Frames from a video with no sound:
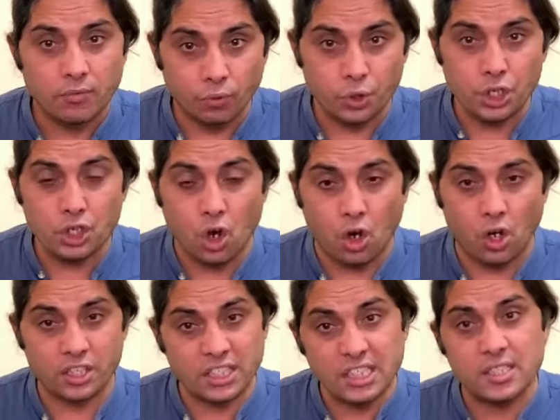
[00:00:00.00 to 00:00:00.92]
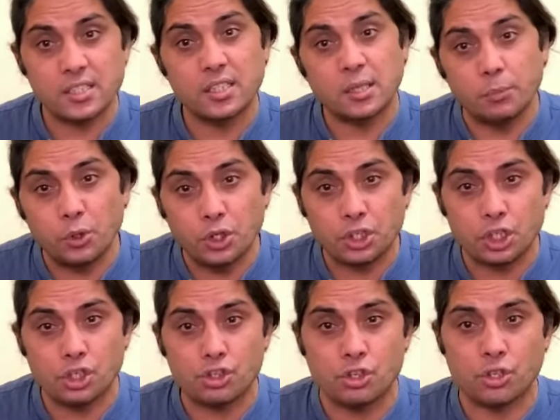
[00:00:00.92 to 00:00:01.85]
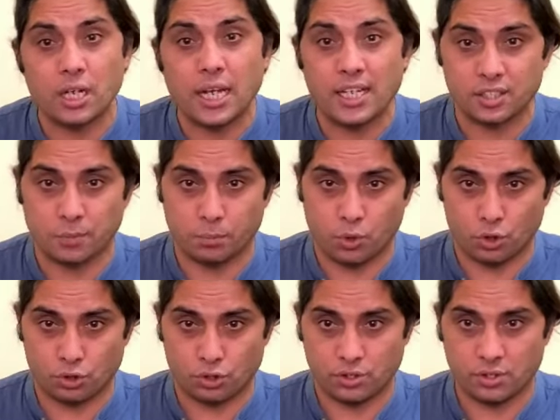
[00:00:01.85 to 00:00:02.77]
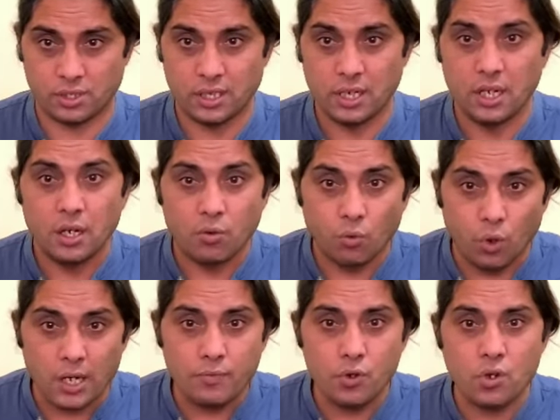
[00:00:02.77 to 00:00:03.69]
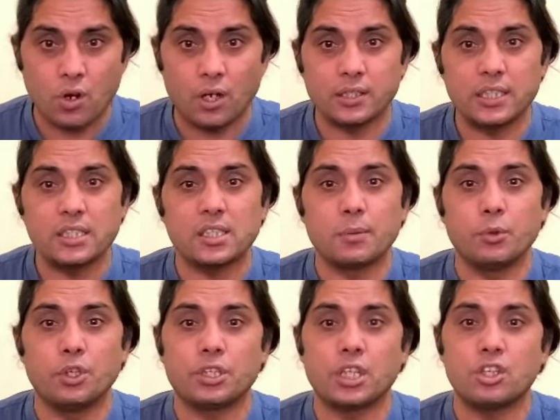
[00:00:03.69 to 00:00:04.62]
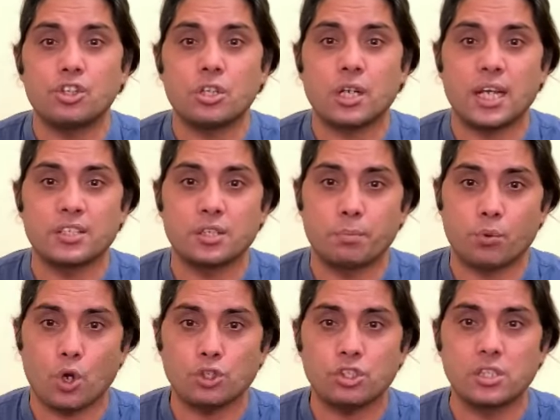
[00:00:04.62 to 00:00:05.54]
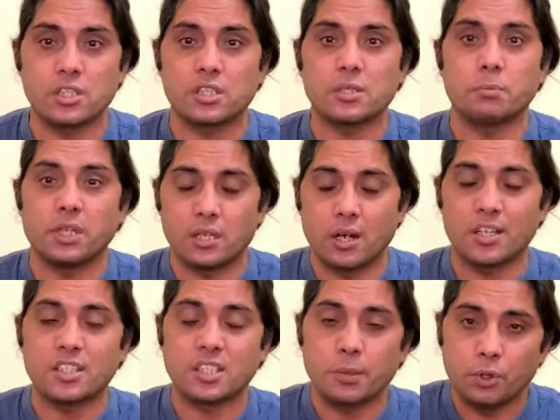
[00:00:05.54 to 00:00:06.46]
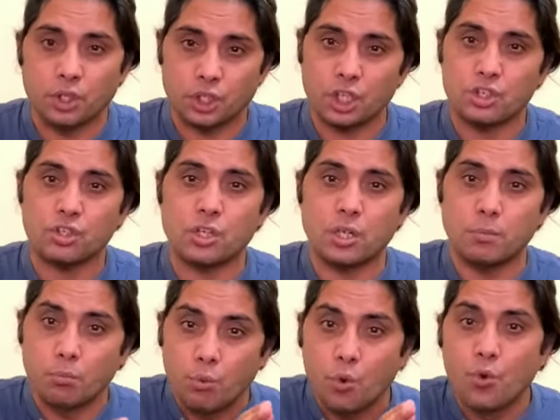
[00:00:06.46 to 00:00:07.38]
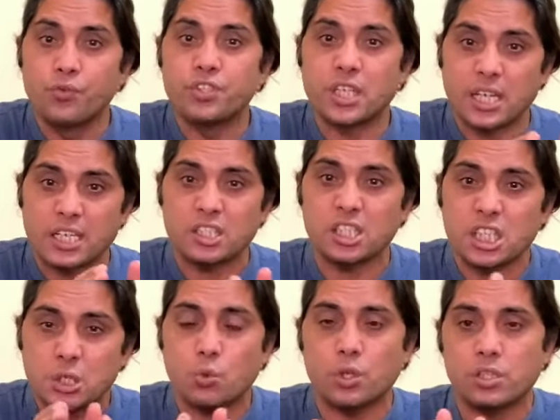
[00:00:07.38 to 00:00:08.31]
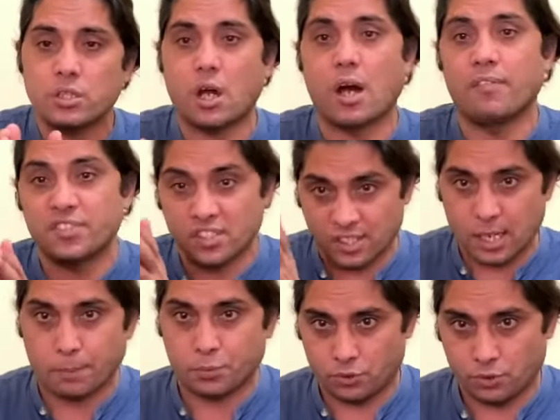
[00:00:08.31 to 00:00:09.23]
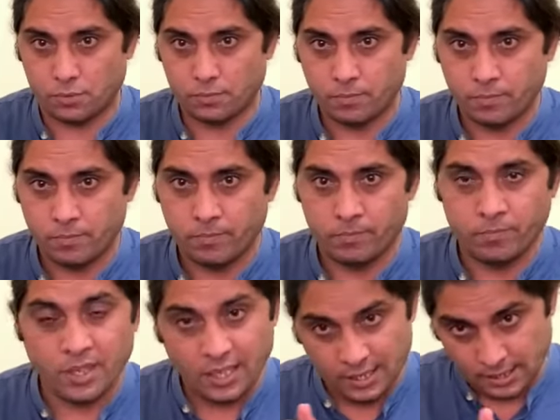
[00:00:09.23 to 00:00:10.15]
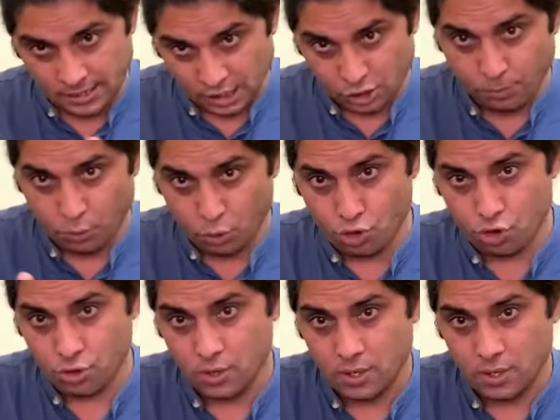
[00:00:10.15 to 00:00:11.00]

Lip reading: We call this communication as a process. Why do we call this communication as a process? Because communication moves in a sequence of steps. This approach,